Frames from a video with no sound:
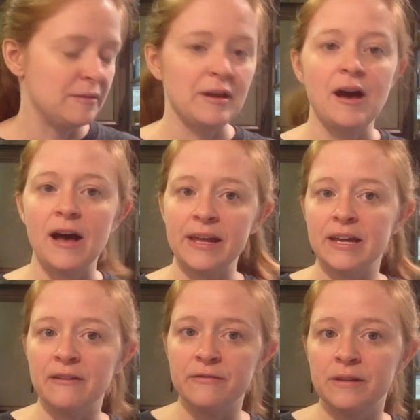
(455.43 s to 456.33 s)
hot
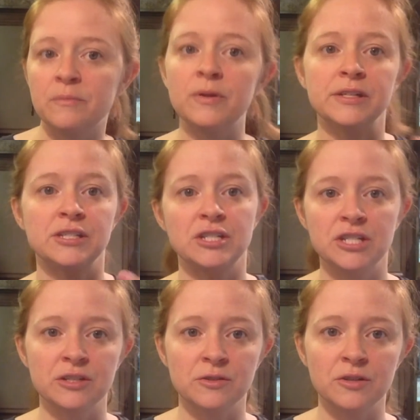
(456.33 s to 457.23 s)
oven plus
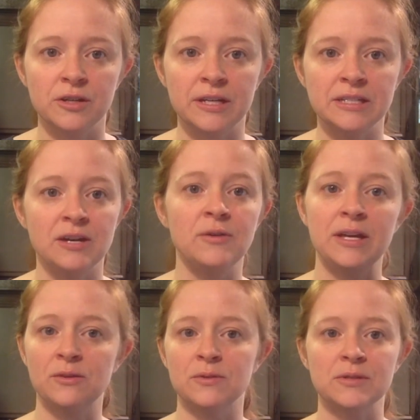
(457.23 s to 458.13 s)
chilled cookie dough
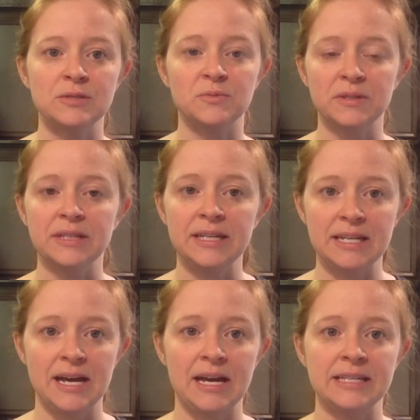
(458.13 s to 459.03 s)
equals really
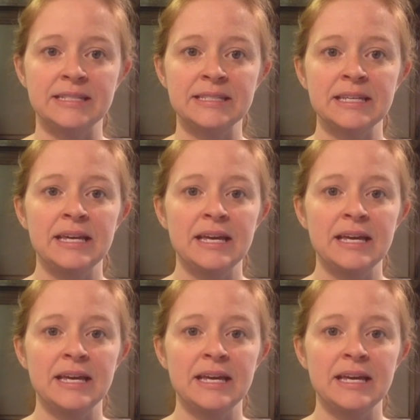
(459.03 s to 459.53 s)
nice